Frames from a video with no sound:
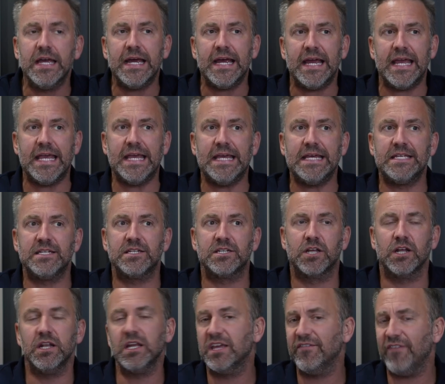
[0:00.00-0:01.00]
is
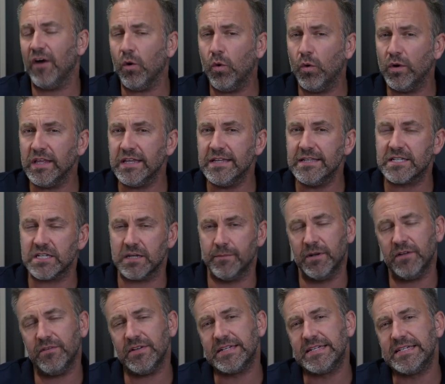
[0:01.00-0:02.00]
gonna give our audience a bit
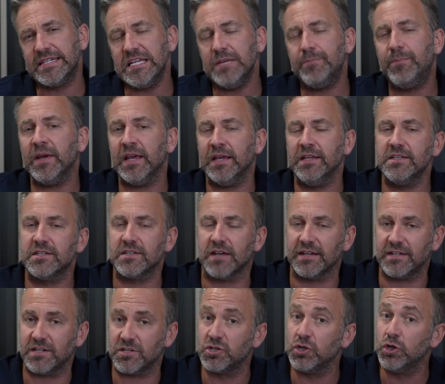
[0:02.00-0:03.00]
of a deeper insight
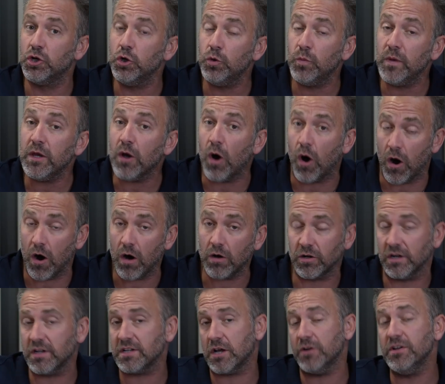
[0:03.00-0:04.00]
as to who we are, not
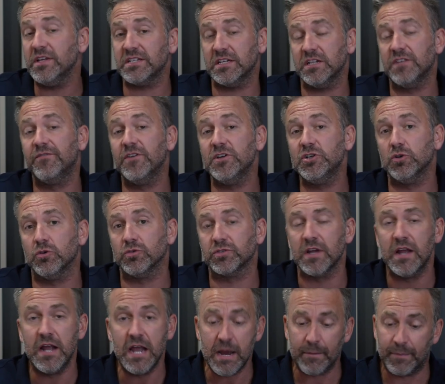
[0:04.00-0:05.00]
only as individuals,
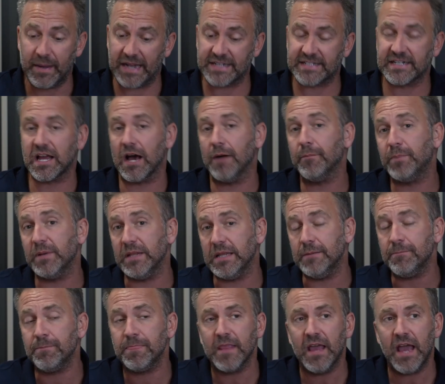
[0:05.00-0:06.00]
but as a company.
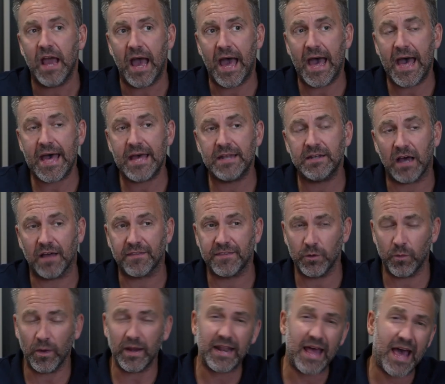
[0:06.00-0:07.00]
And I think
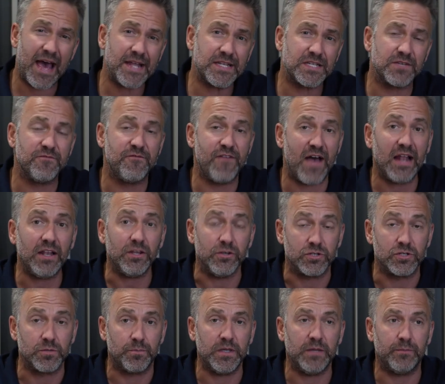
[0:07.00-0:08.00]
we're gonna add some value
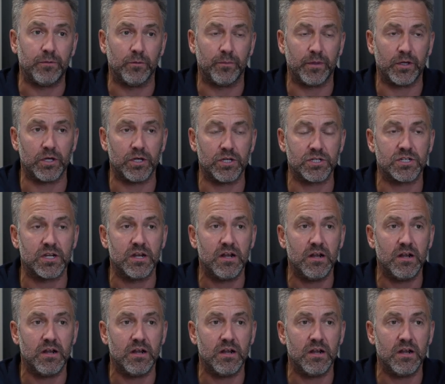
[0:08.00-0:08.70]
to people because